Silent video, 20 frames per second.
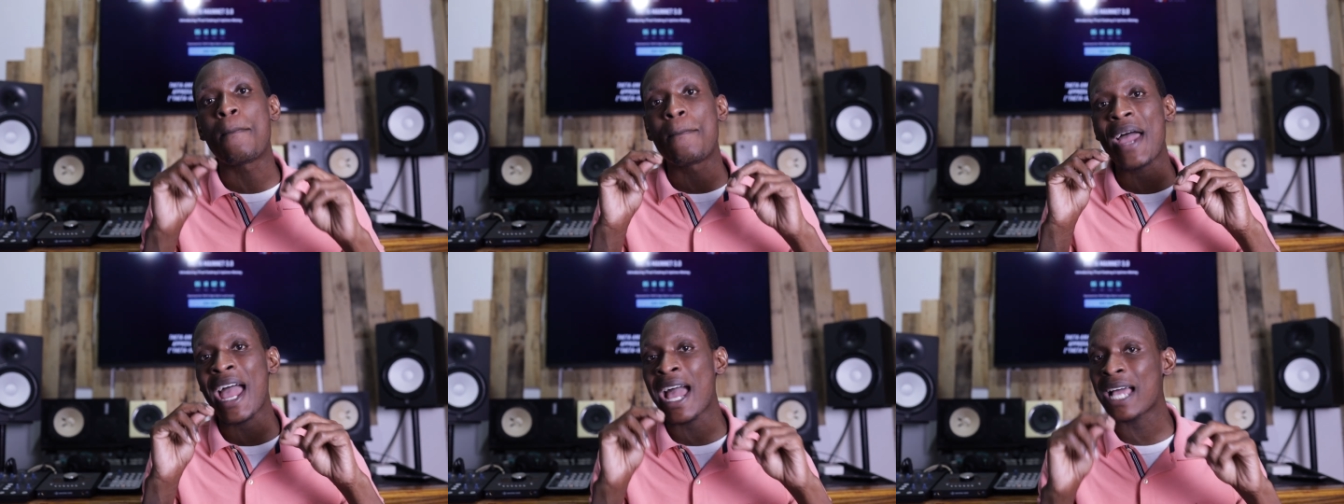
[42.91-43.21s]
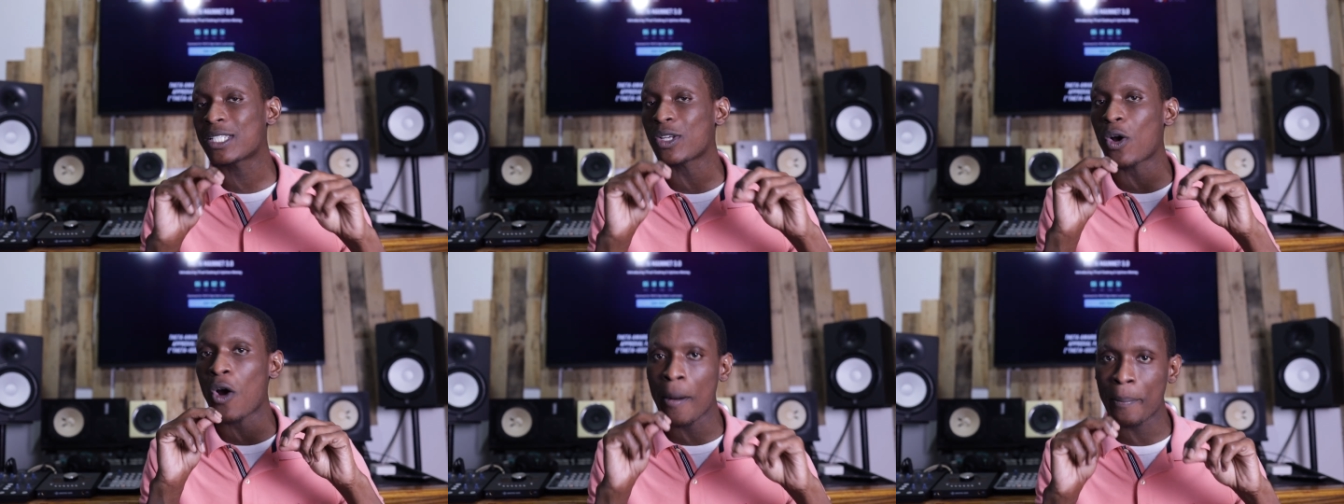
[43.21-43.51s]

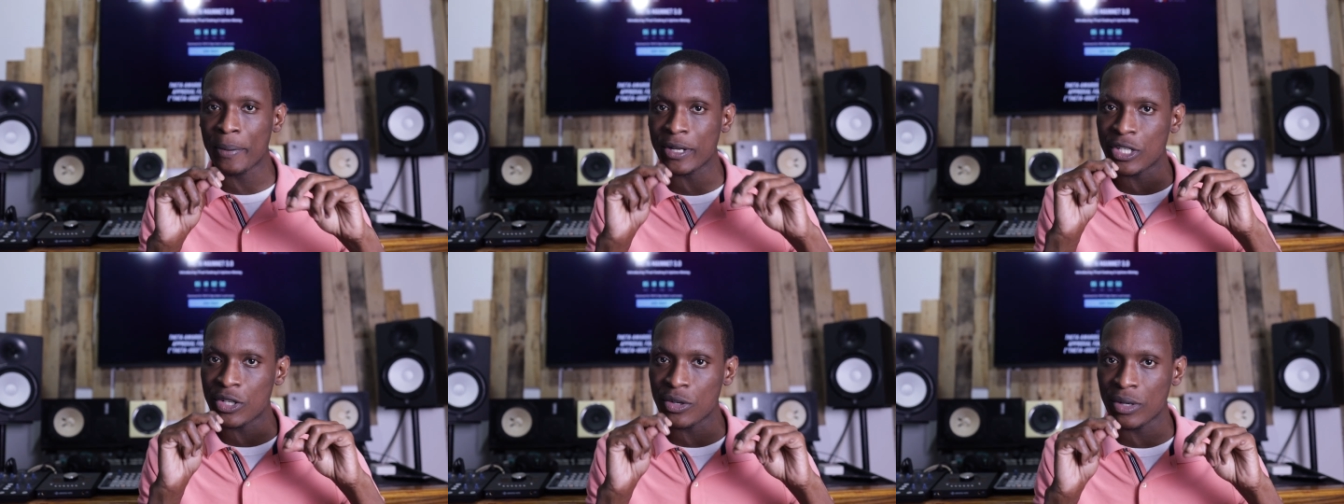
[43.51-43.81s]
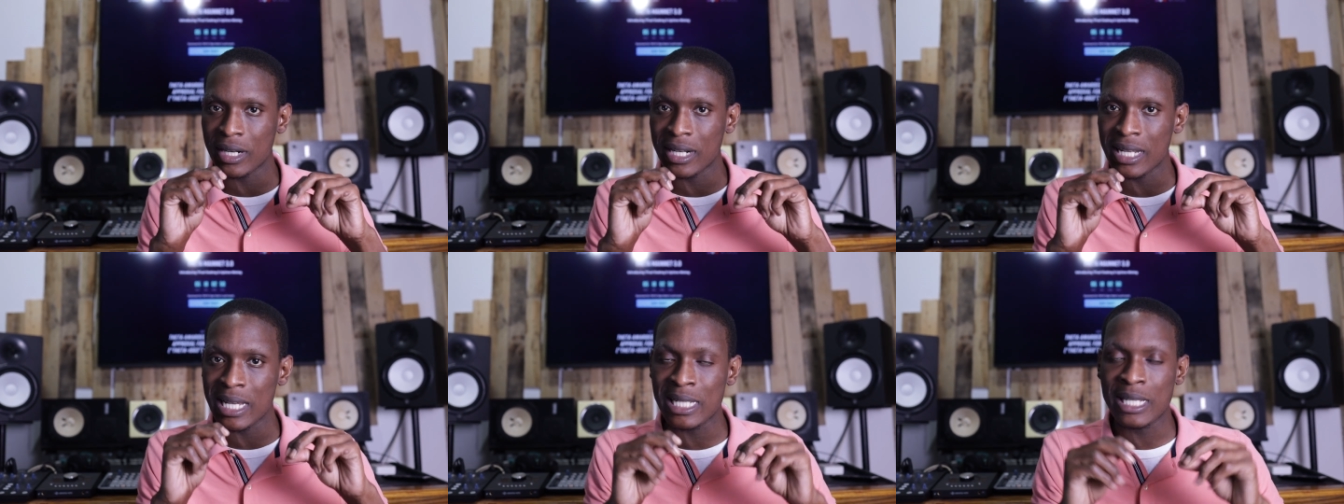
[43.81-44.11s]
best
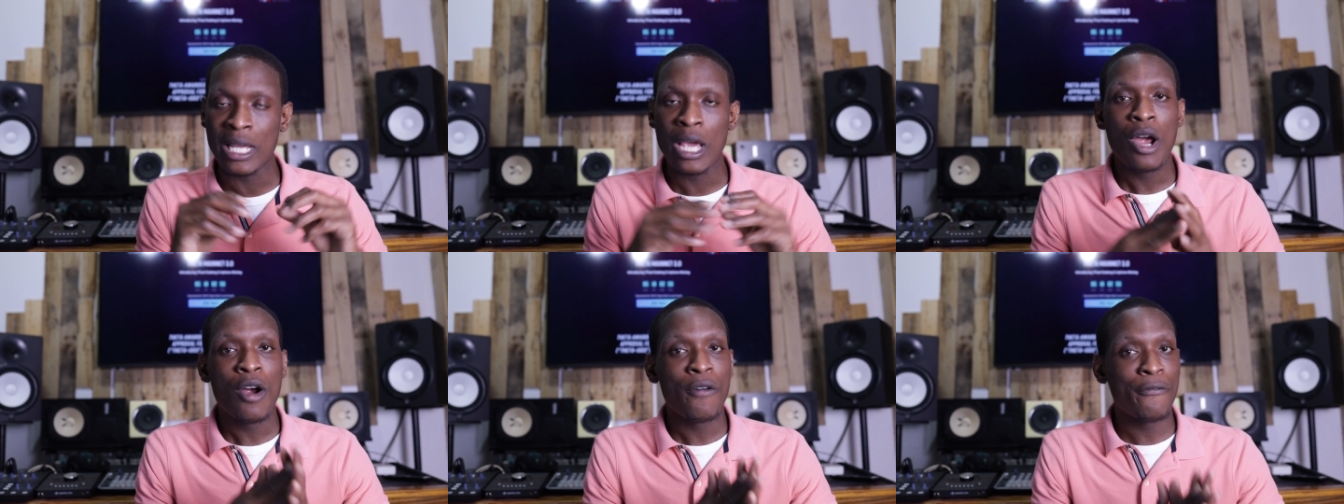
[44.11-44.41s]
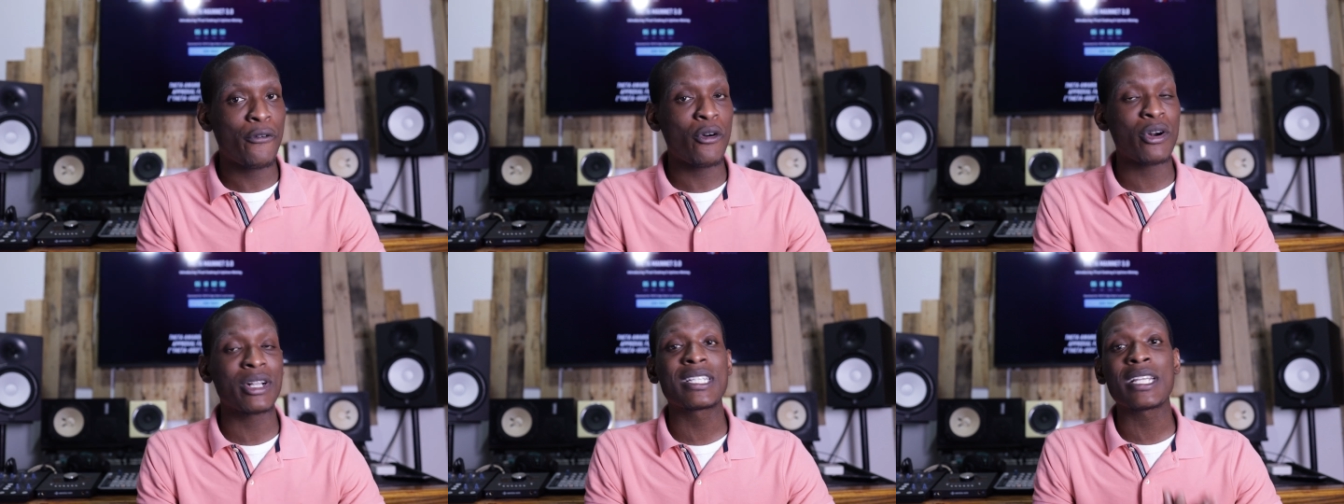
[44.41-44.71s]
opportunities
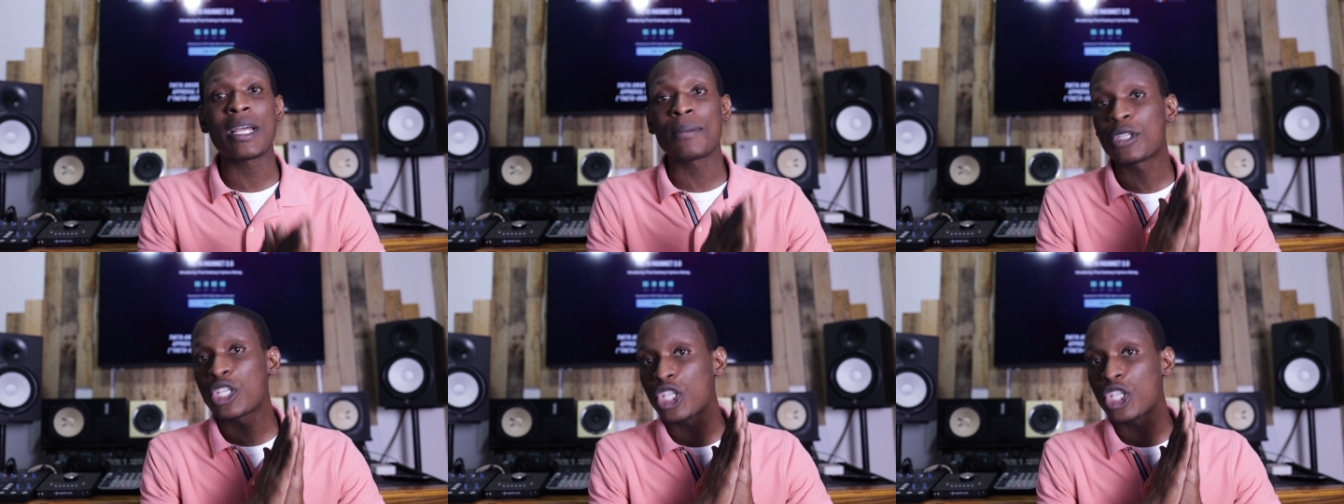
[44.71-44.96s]
for some